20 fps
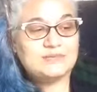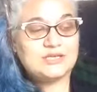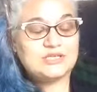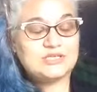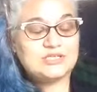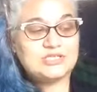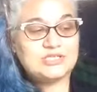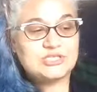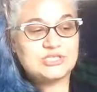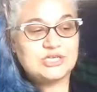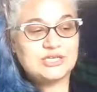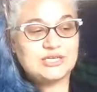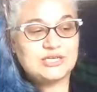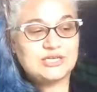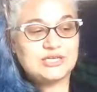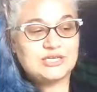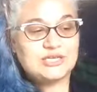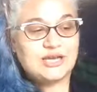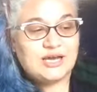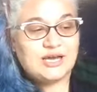
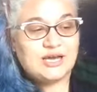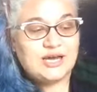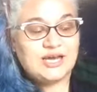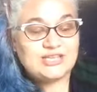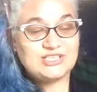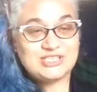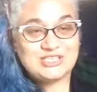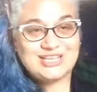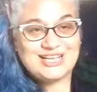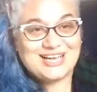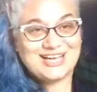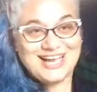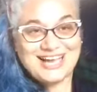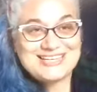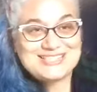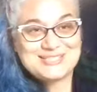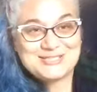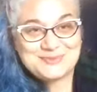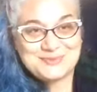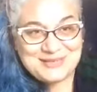She
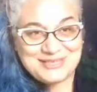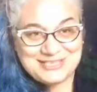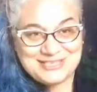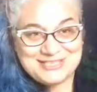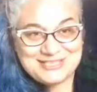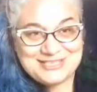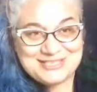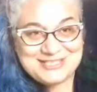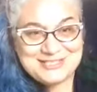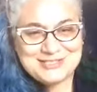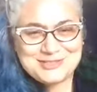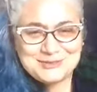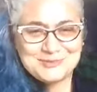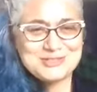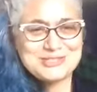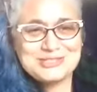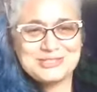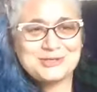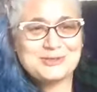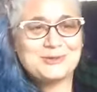asked me, she said, so
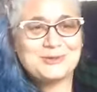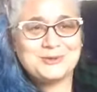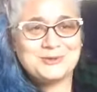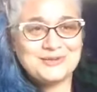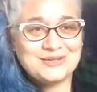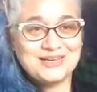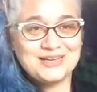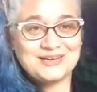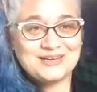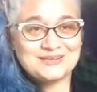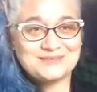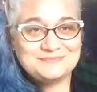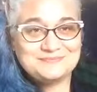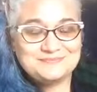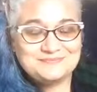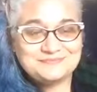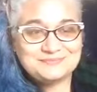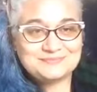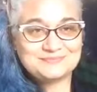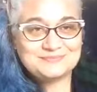what's your goal here?
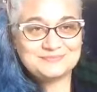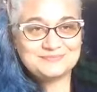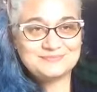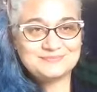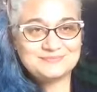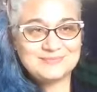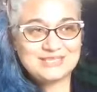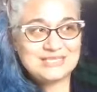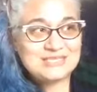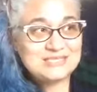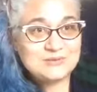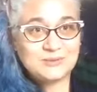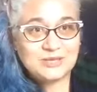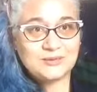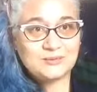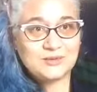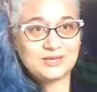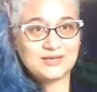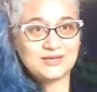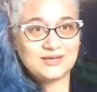I said, well, I
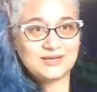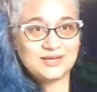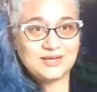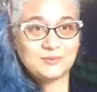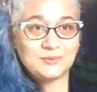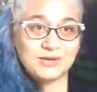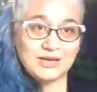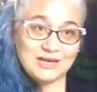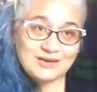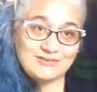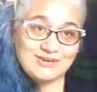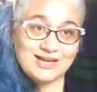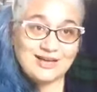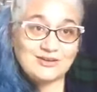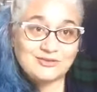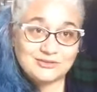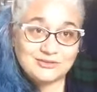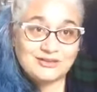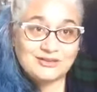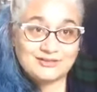want to have a
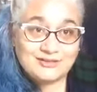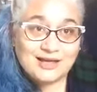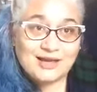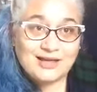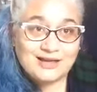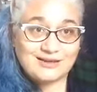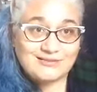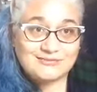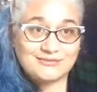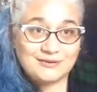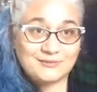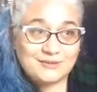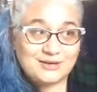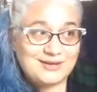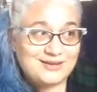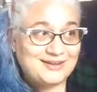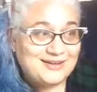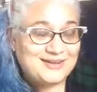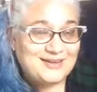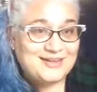healthy life. I want
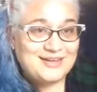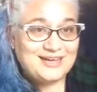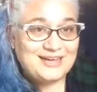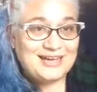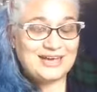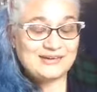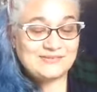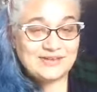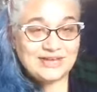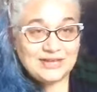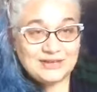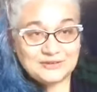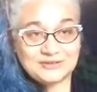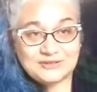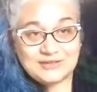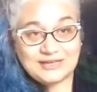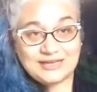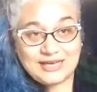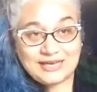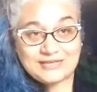to have a
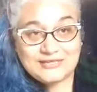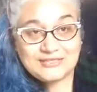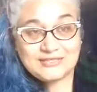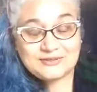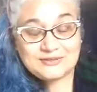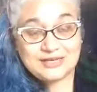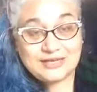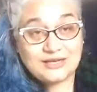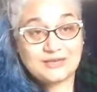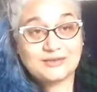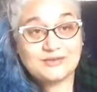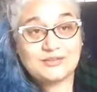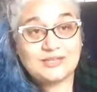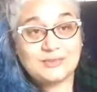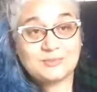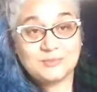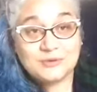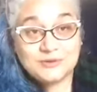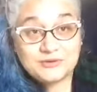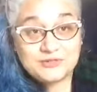healthy attitude, a healthy
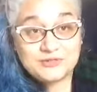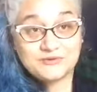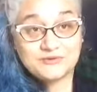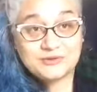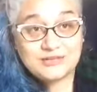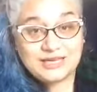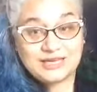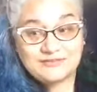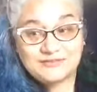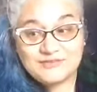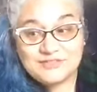approach for life.